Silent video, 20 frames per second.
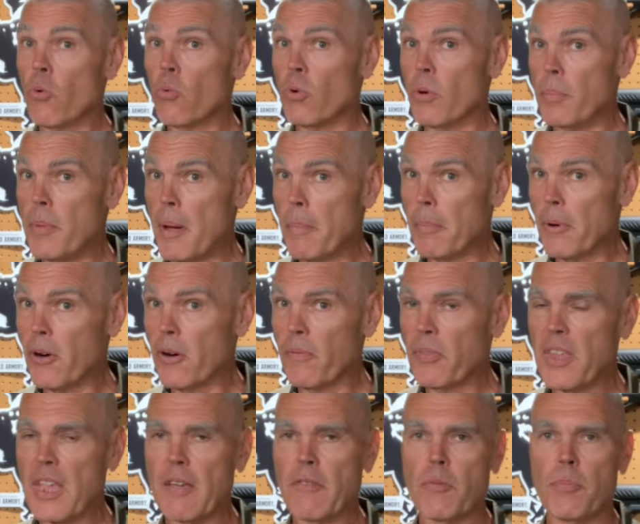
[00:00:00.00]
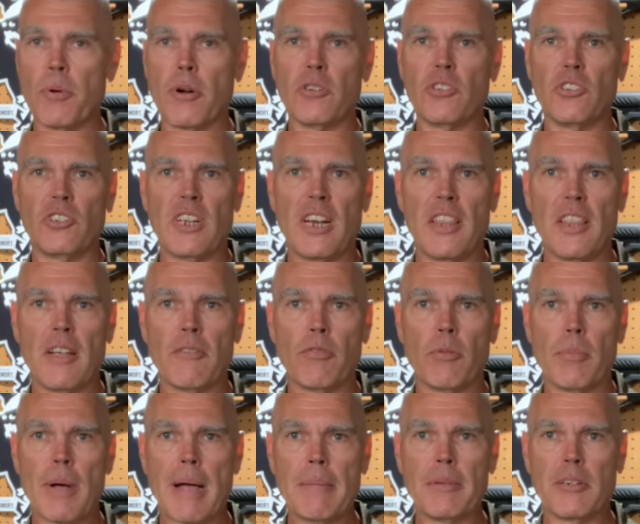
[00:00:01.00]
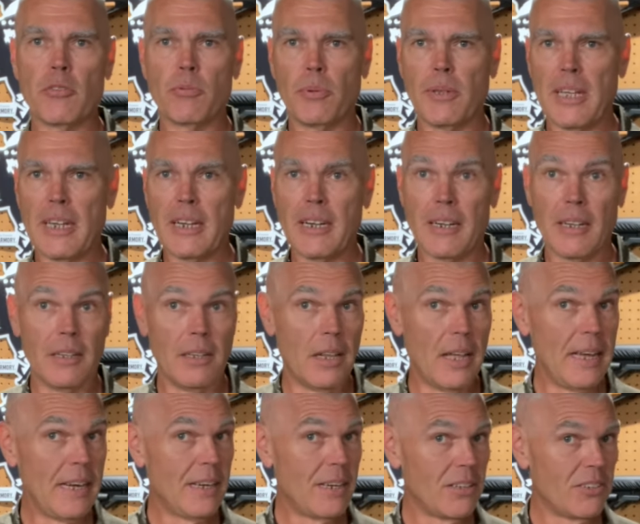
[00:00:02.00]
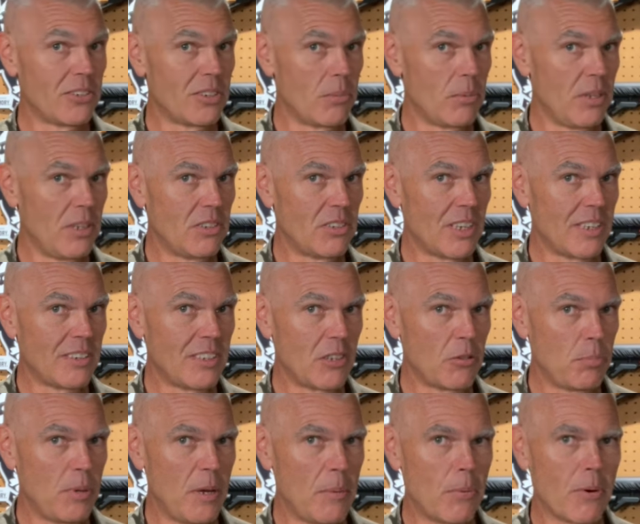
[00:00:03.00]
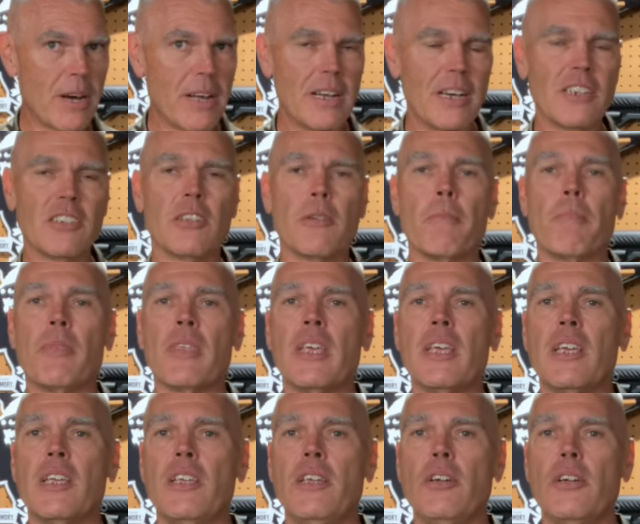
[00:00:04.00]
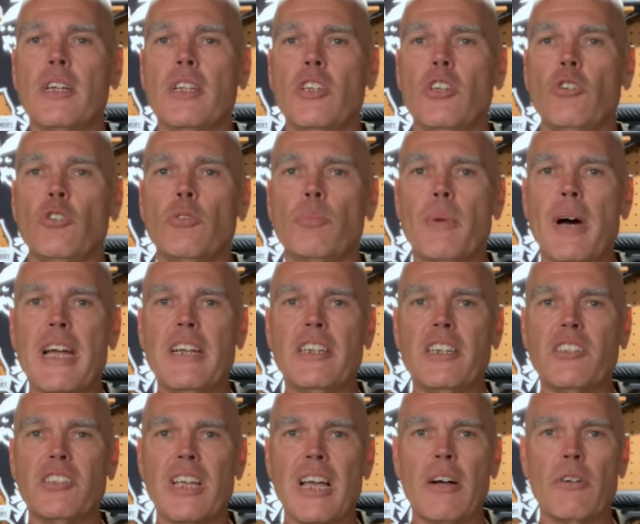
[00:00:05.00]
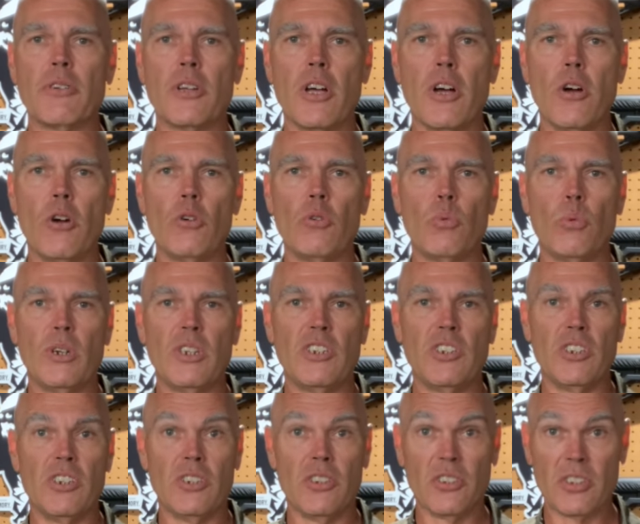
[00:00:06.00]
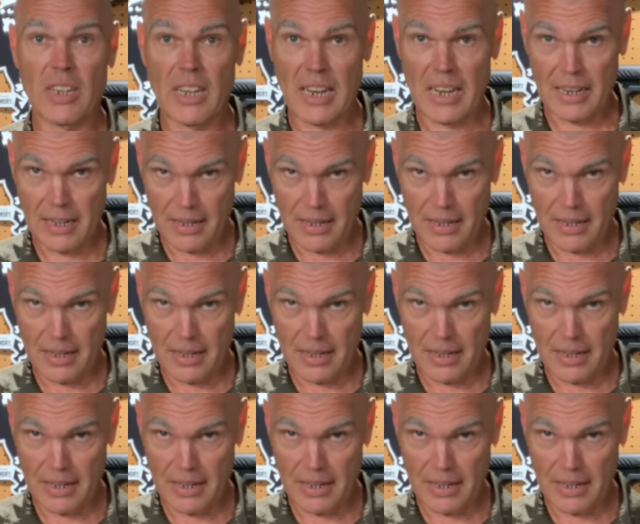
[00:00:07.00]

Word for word: Remember, if you purchase anything from Optics Planet, like some of these SSP products, you can use my discount code, which is,